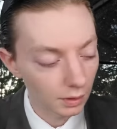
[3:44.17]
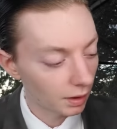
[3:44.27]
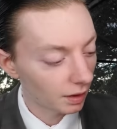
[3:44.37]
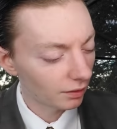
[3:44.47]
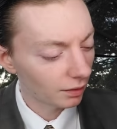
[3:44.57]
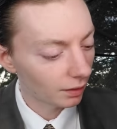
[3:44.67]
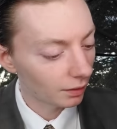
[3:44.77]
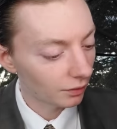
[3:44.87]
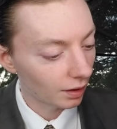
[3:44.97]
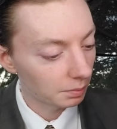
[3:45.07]
I guess that's
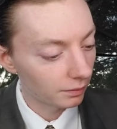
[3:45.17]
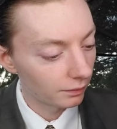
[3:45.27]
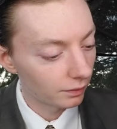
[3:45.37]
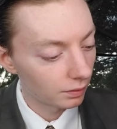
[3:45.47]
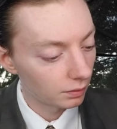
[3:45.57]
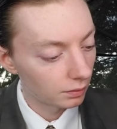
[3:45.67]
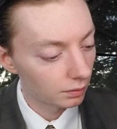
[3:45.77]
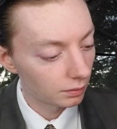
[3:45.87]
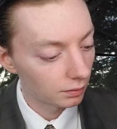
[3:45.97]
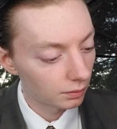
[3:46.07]
like a type of,
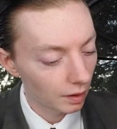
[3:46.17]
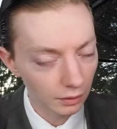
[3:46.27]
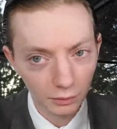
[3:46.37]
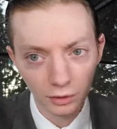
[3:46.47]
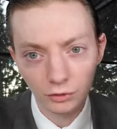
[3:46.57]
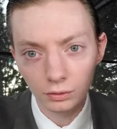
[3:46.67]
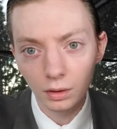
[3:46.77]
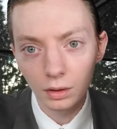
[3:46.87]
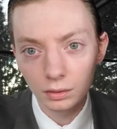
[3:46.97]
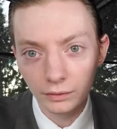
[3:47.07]
a
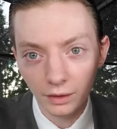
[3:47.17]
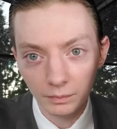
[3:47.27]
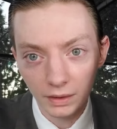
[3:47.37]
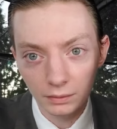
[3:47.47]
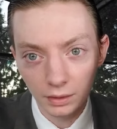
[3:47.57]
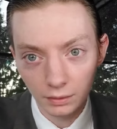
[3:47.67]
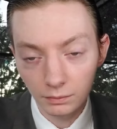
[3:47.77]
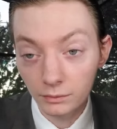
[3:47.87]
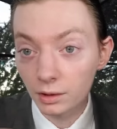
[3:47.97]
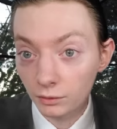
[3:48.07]
straw or something you
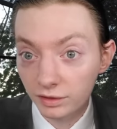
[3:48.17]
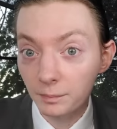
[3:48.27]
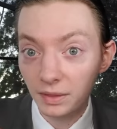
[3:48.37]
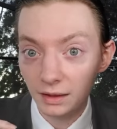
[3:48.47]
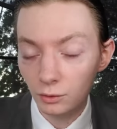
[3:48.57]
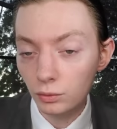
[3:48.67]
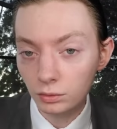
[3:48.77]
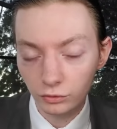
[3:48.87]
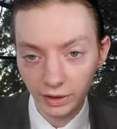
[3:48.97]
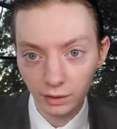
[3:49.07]
could, sip that
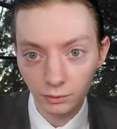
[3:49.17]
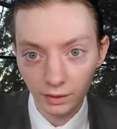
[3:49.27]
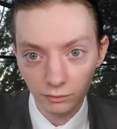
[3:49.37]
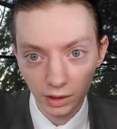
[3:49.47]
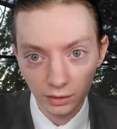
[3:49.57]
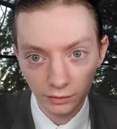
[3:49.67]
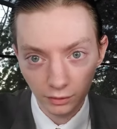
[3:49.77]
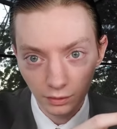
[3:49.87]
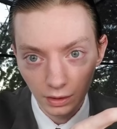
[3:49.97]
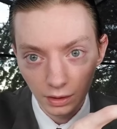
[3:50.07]
cool drink with, right, as
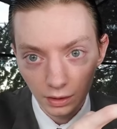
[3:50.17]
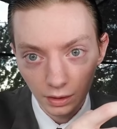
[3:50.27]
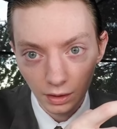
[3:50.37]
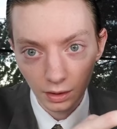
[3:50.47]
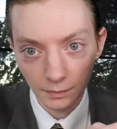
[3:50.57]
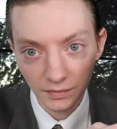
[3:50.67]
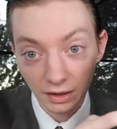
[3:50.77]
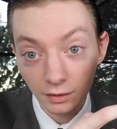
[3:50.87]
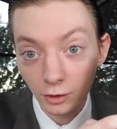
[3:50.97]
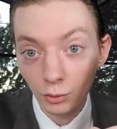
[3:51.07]
your,
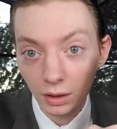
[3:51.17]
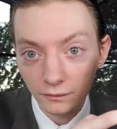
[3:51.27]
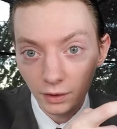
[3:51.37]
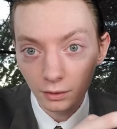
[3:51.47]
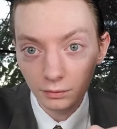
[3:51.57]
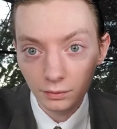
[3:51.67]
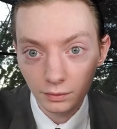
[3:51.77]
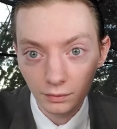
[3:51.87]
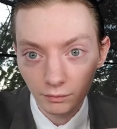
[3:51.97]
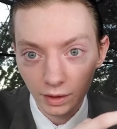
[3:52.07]
that's a UFO
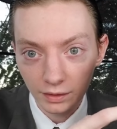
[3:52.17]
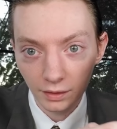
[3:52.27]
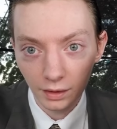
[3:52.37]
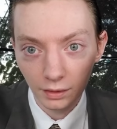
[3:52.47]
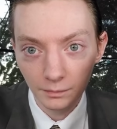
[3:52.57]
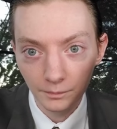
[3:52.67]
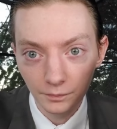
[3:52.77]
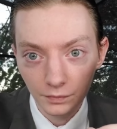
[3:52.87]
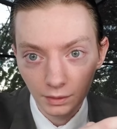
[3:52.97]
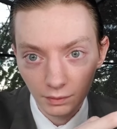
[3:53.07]
right there.
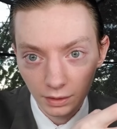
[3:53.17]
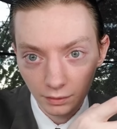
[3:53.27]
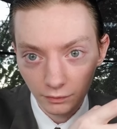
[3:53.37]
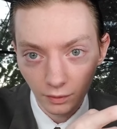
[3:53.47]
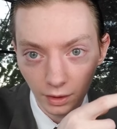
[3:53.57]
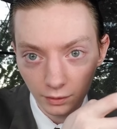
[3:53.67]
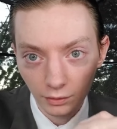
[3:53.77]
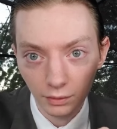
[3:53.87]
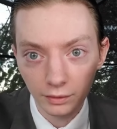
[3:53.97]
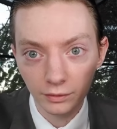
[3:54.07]
Right, that's a flying
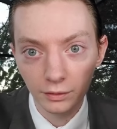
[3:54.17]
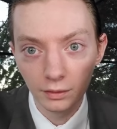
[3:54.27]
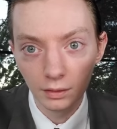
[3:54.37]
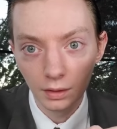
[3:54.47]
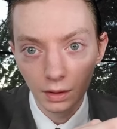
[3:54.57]
saucer.